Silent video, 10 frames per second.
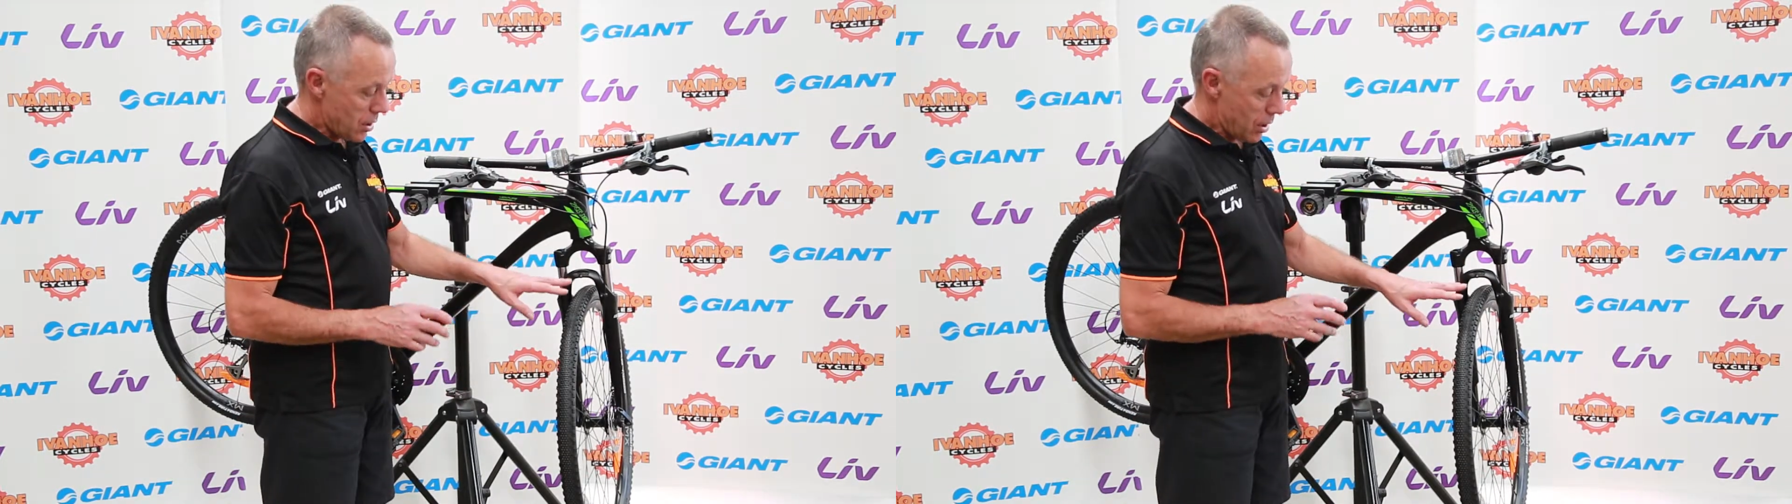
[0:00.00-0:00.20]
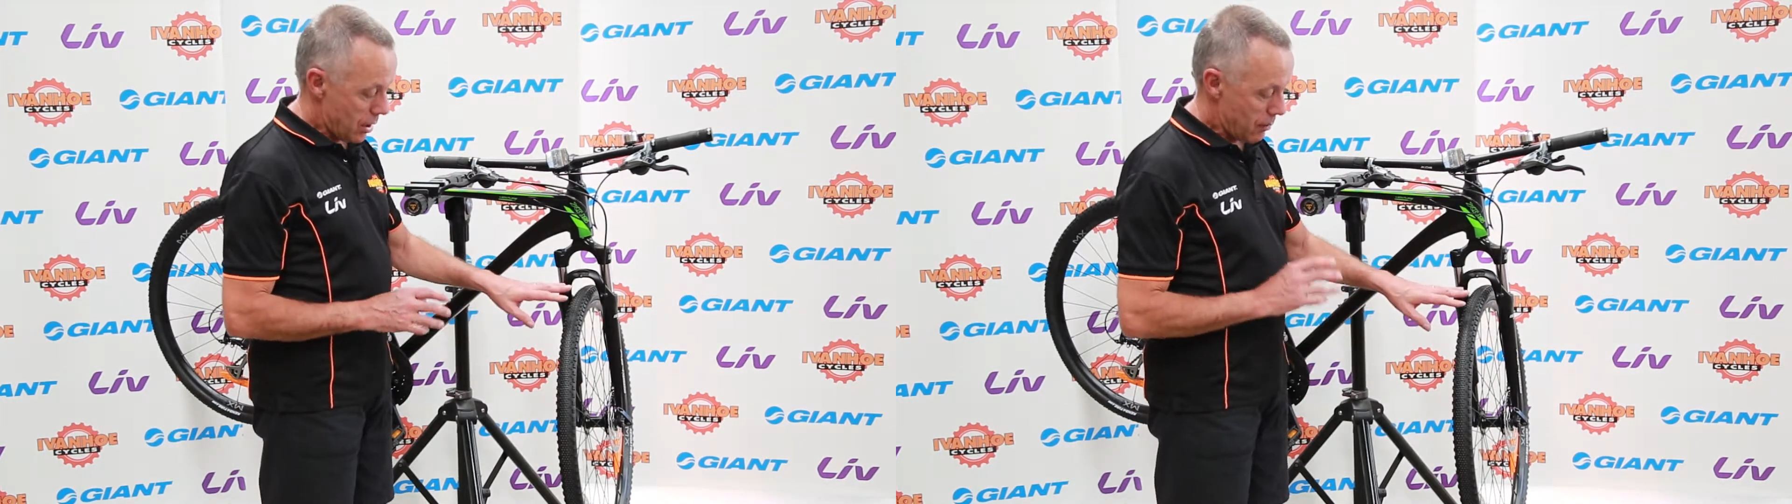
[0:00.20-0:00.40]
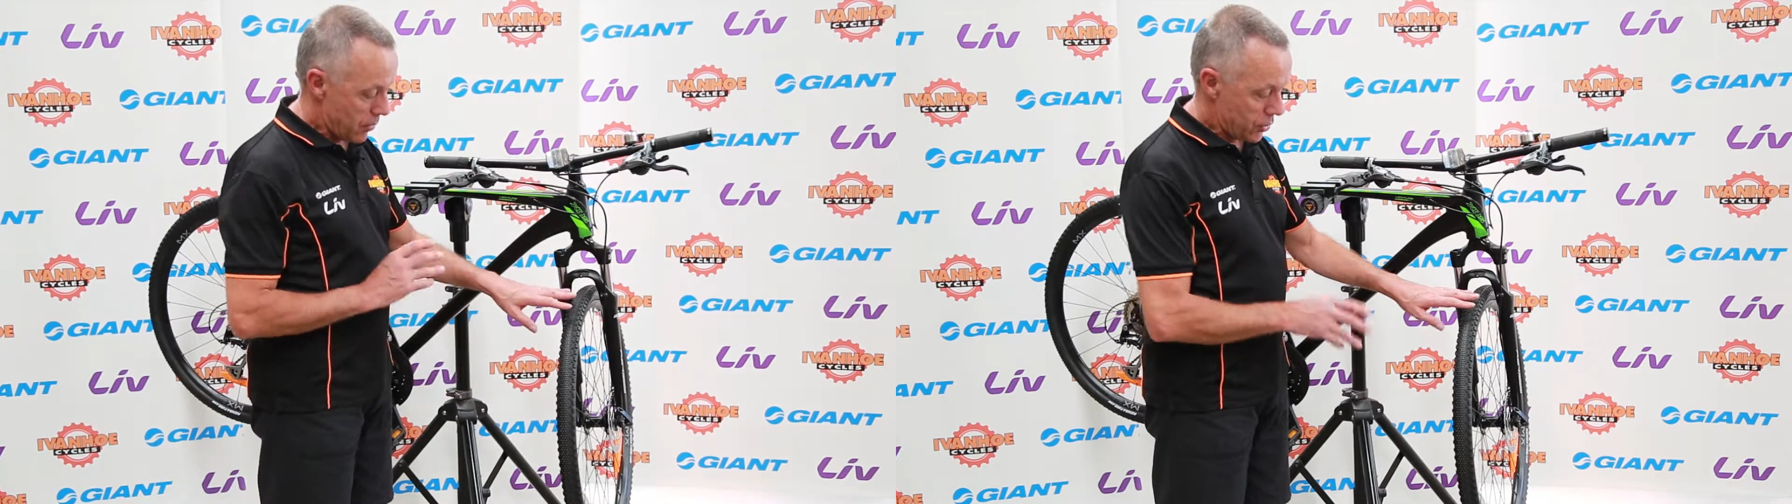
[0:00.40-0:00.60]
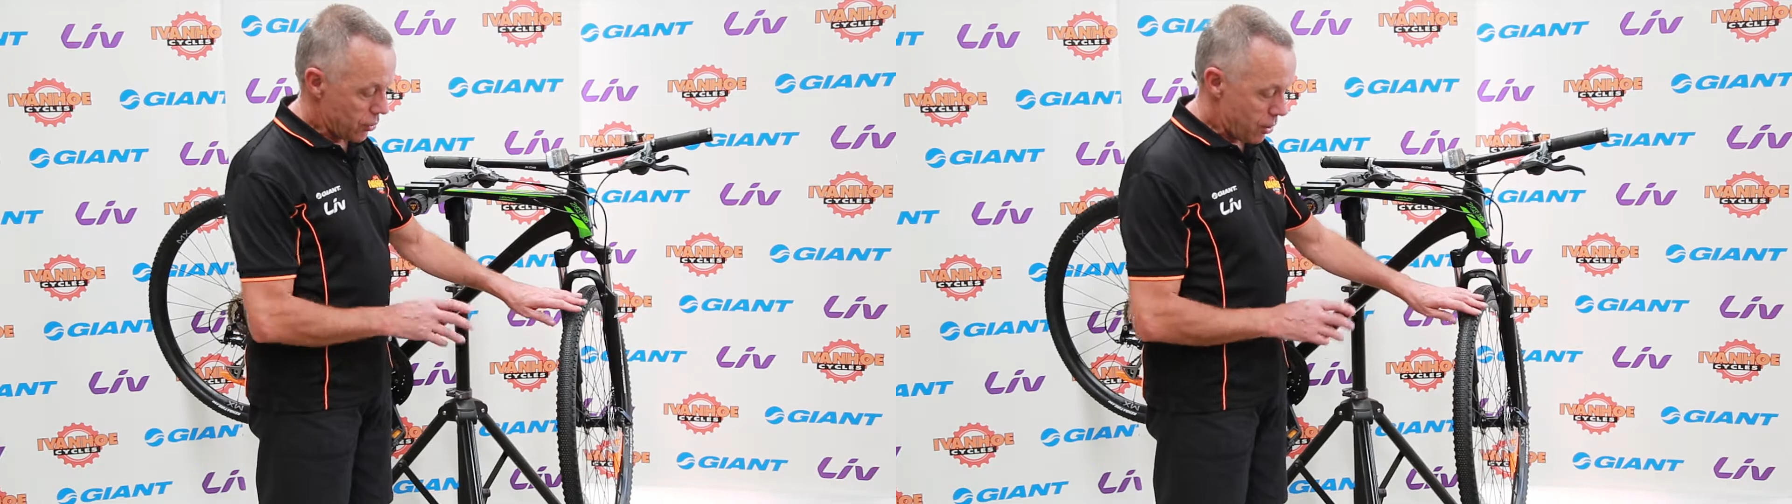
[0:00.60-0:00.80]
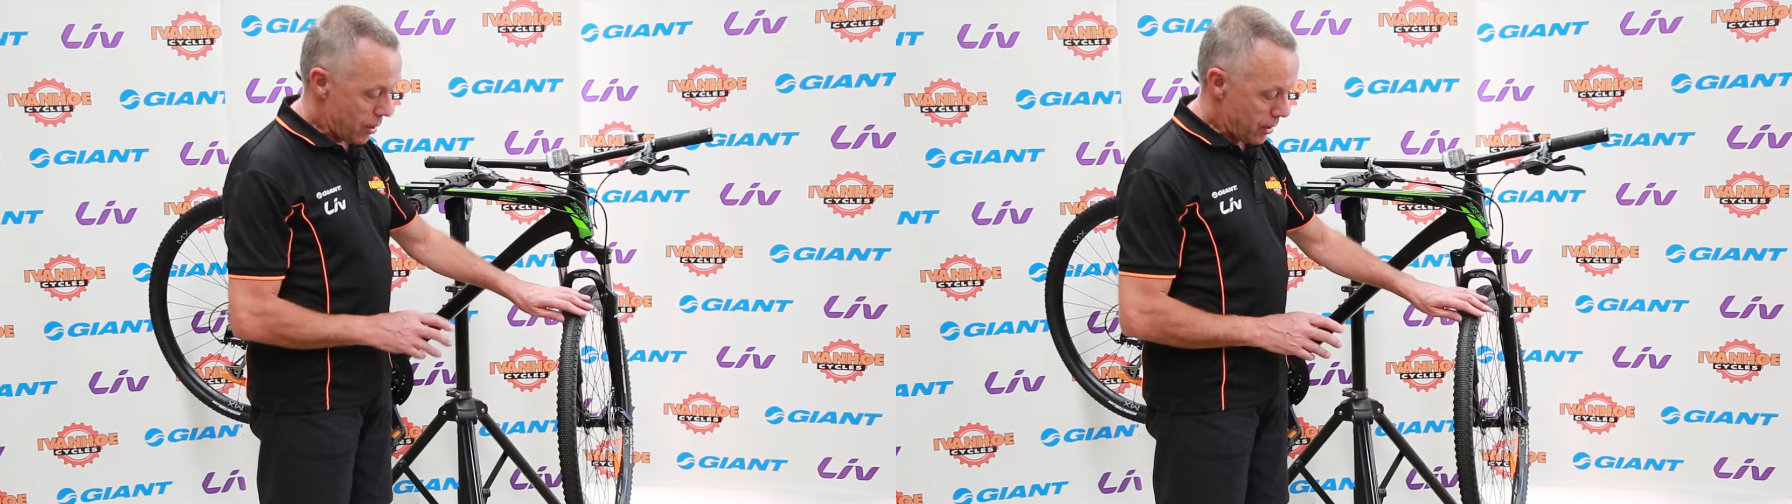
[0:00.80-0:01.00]
the
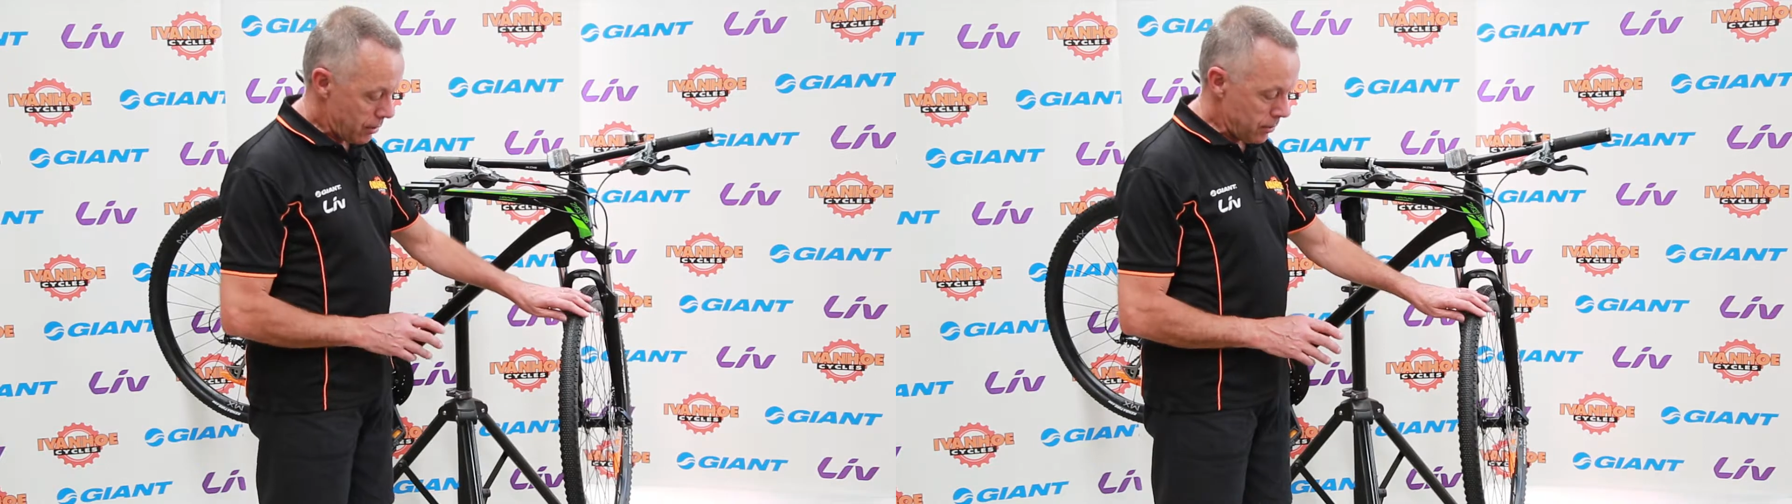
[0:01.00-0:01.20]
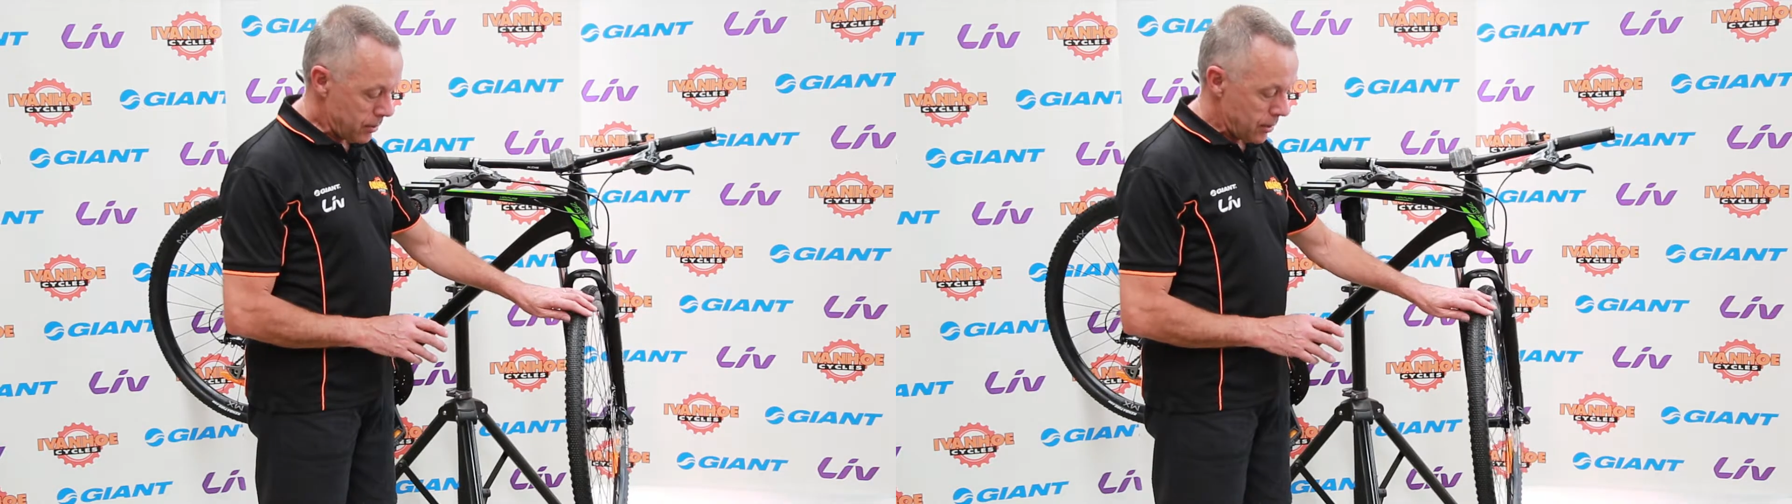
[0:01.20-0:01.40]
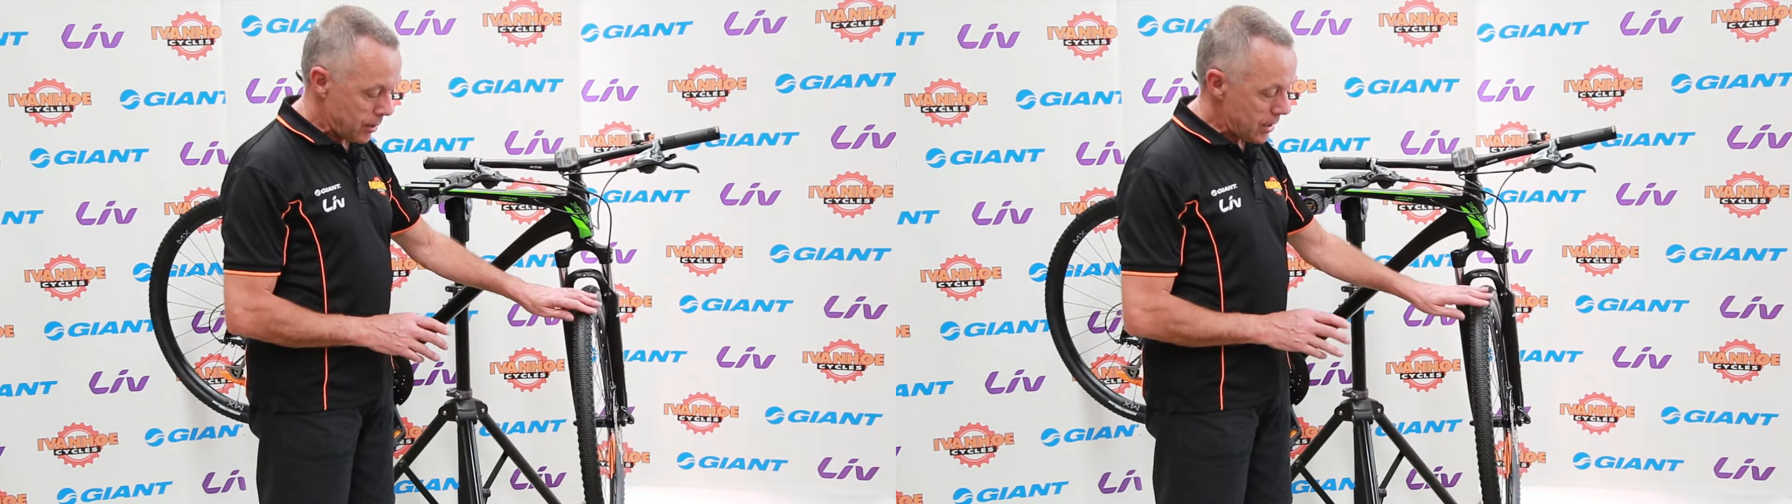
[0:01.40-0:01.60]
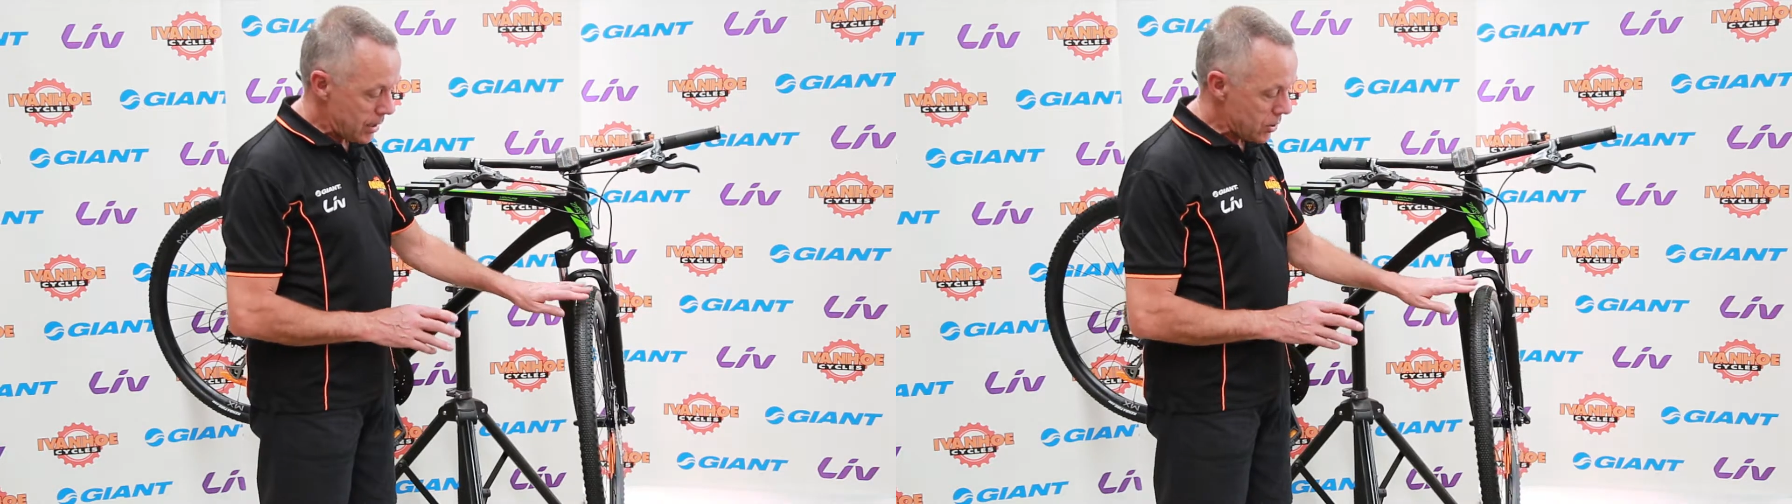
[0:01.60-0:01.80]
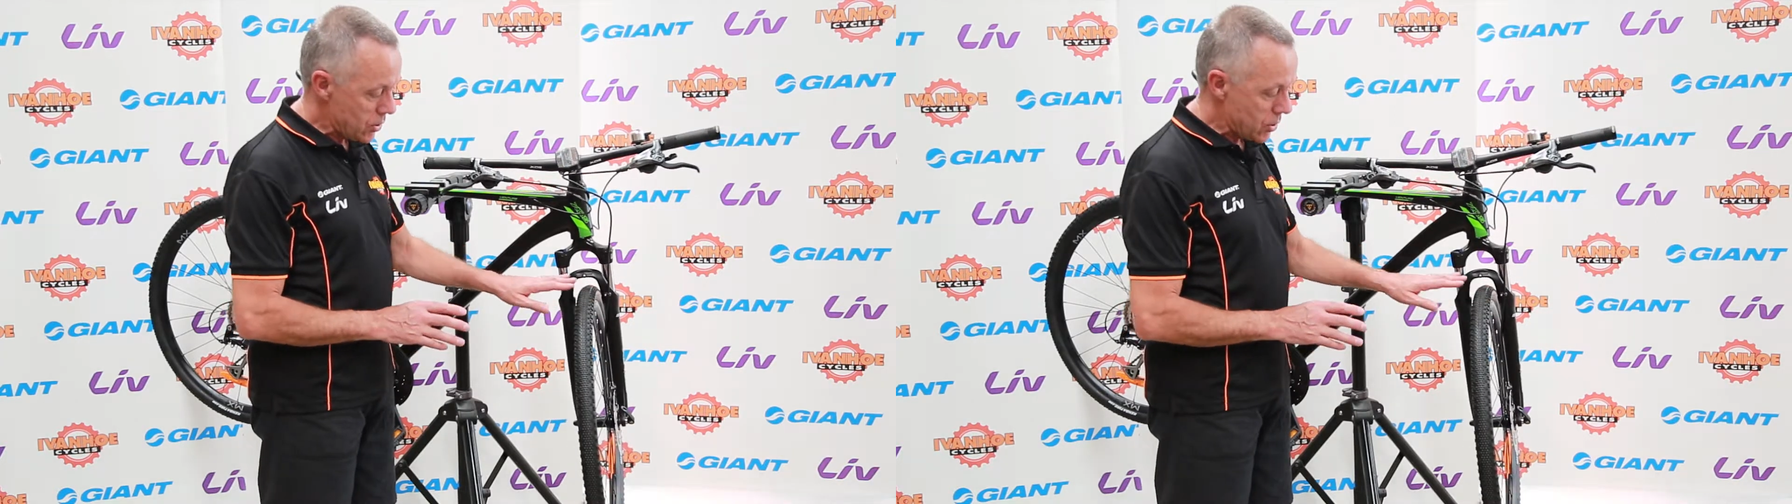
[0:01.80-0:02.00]
tyre
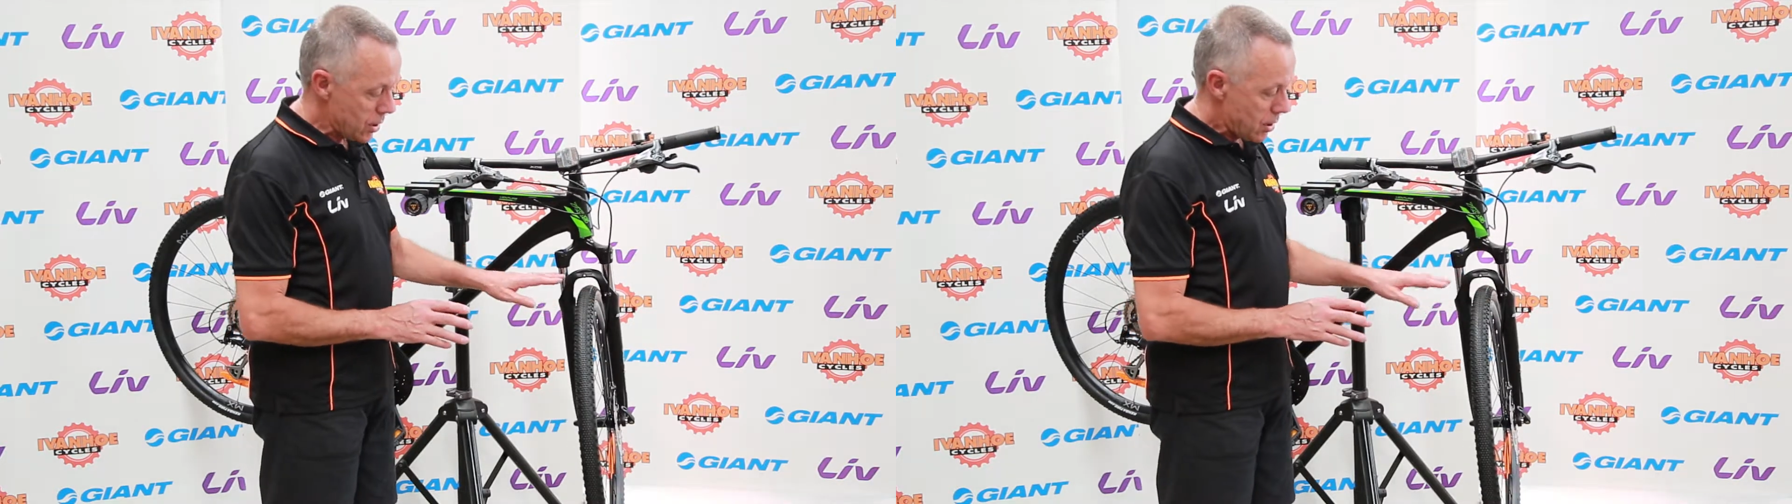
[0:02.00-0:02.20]
is